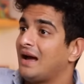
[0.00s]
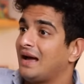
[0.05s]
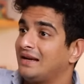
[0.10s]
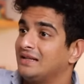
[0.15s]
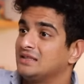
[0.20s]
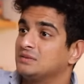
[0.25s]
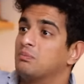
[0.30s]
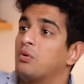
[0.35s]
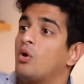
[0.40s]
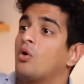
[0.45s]

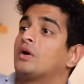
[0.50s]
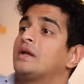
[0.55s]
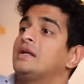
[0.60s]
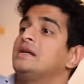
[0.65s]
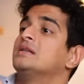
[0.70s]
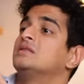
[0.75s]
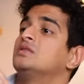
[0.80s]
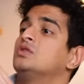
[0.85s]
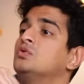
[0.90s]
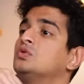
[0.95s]
and his
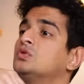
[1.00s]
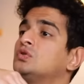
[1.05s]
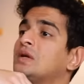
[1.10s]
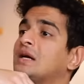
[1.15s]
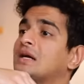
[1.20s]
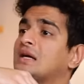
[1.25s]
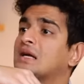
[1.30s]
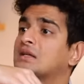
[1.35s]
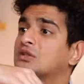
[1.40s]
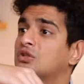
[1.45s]
body is used
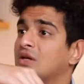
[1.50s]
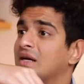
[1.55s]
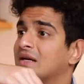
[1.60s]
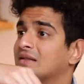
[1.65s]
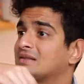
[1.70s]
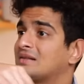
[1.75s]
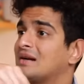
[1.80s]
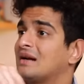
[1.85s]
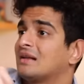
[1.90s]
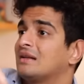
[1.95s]
to actually
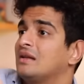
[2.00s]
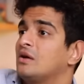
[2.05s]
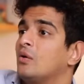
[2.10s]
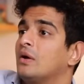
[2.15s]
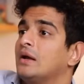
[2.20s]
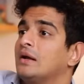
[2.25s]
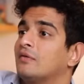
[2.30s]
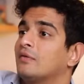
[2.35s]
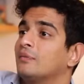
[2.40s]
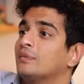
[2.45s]
extract the
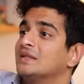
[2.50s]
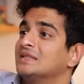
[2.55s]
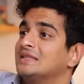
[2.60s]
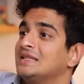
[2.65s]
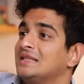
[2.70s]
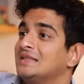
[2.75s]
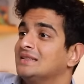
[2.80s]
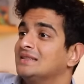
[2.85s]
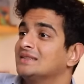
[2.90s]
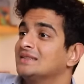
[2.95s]
oil from the
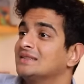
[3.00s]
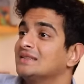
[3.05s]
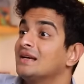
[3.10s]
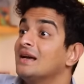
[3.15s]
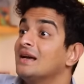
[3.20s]
seeds.